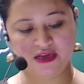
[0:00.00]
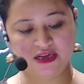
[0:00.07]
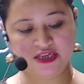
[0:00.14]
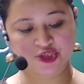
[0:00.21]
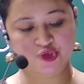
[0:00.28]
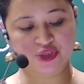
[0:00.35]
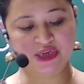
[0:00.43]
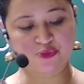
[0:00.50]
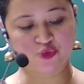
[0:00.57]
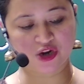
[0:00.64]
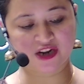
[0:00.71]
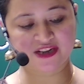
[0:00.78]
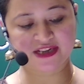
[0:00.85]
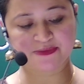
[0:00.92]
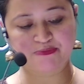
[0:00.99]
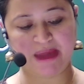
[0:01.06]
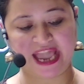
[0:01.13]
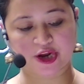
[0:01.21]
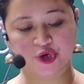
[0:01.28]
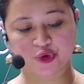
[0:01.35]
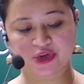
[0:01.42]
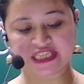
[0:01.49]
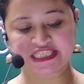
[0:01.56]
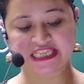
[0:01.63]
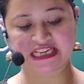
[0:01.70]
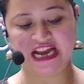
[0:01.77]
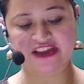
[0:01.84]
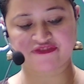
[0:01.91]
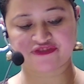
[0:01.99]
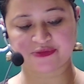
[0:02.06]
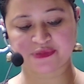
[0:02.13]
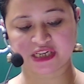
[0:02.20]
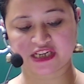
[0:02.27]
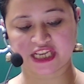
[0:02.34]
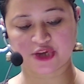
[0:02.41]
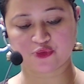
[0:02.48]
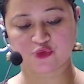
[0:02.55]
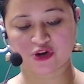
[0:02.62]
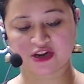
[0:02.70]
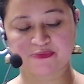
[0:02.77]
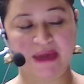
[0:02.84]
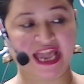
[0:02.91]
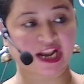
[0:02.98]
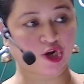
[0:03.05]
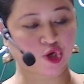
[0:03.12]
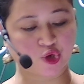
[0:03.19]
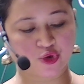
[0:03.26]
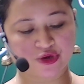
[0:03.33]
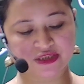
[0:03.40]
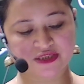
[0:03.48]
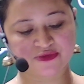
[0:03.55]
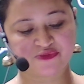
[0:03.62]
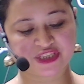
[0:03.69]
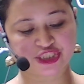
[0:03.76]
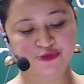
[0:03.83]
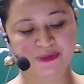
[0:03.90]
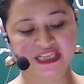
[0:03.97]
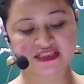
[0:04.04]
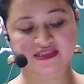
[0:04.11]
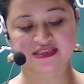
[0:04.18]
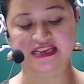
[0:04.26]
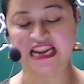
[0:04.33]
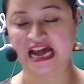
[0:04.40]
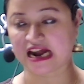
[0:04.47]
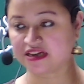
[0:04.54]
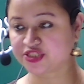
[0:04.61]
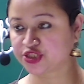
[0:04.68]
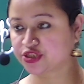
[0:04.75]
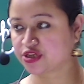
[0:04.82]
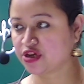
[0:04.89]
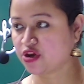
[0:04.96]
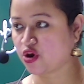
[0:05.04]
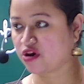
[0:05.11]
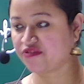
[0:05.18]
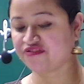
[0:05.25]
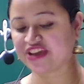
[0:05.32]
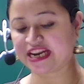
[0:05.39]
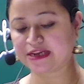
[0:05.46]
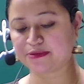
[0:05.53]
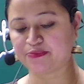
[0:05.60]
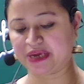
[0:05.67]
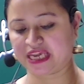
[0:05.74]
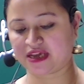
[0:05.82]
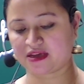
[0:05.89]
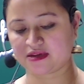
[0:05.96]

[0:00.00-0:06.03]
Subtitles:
So the word macro is derived from the Greek word macros, which means large or very big.